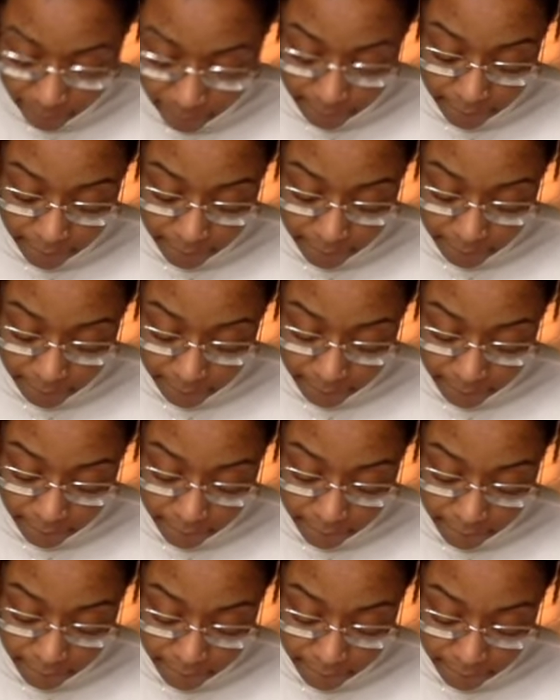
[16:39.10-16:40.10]

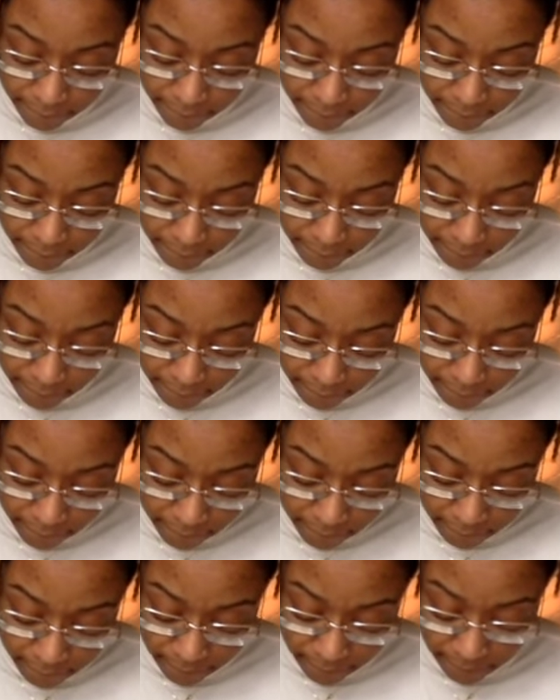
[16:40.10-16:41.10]

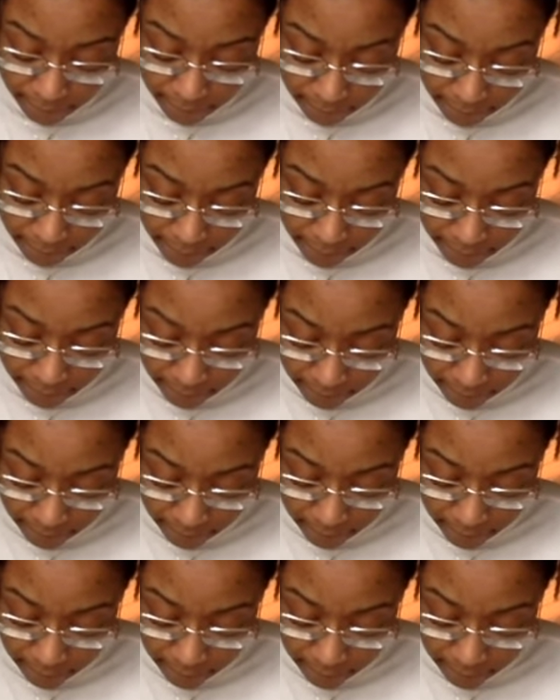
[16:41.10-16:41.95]
Nobody speaks.